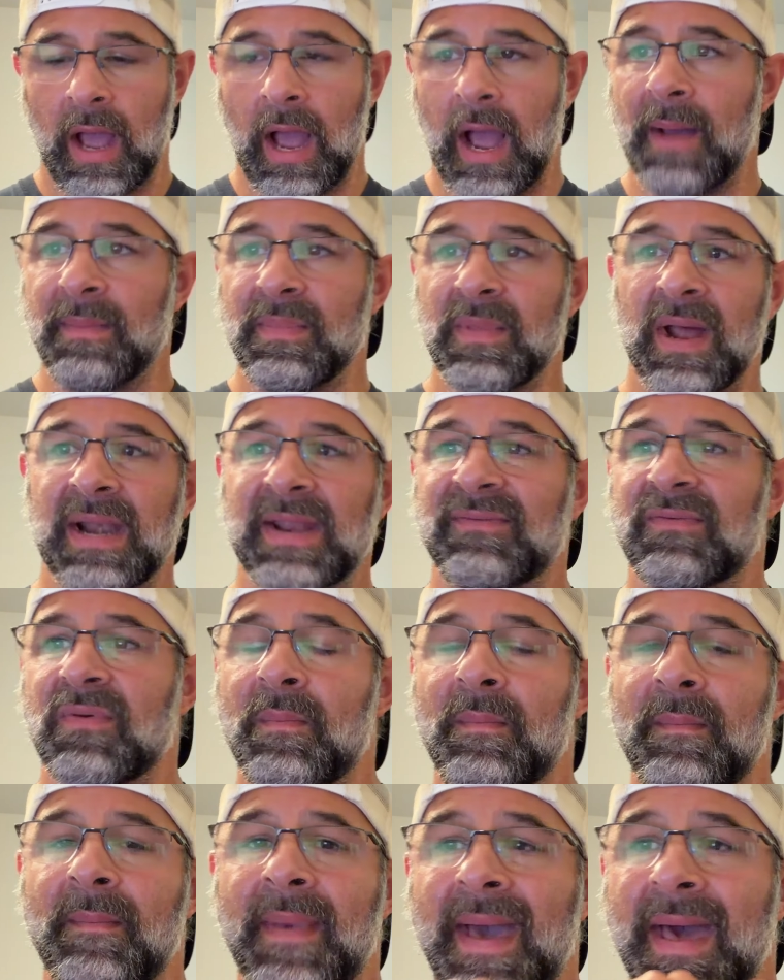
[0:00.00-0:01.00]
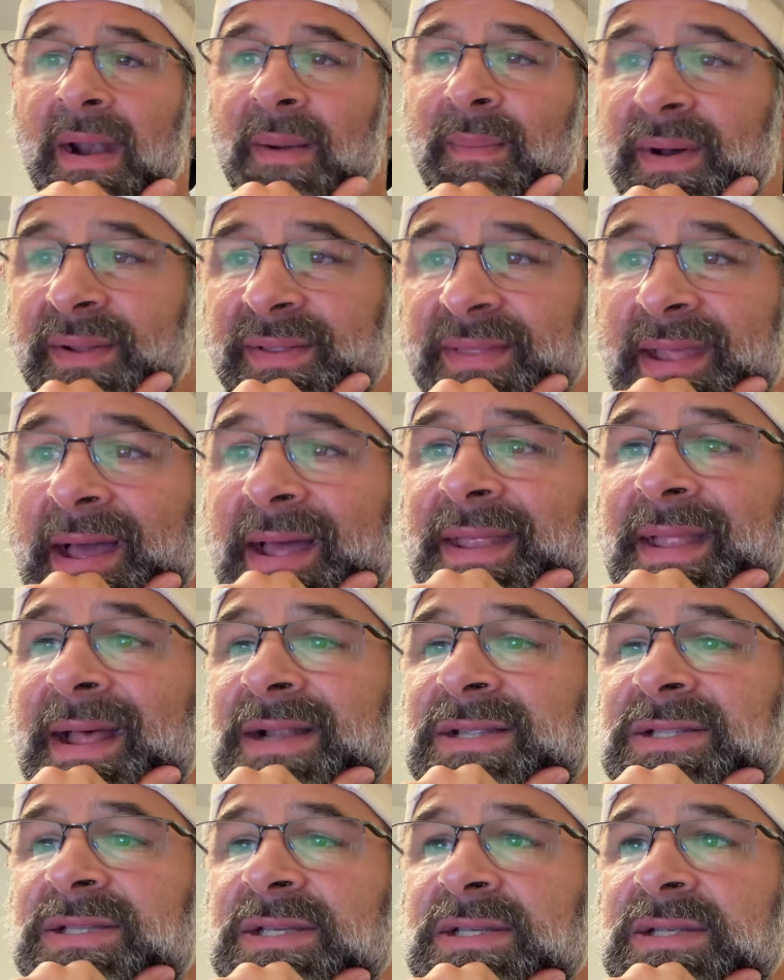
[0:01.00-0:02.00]
I'm not even mad about that.
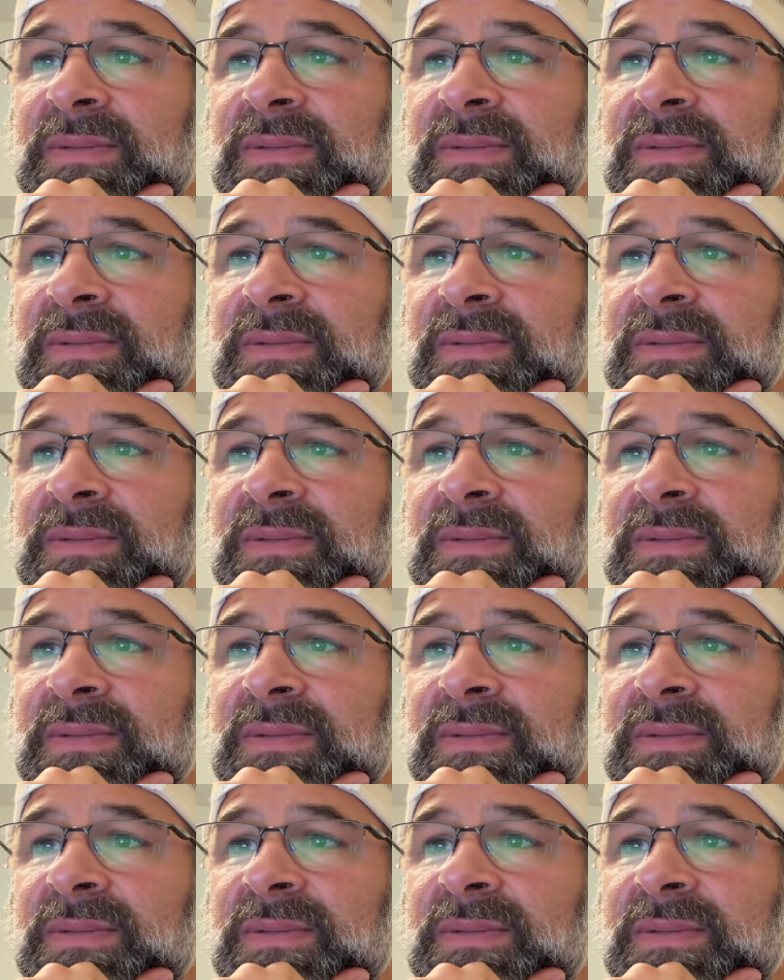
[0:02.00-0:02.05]
That's a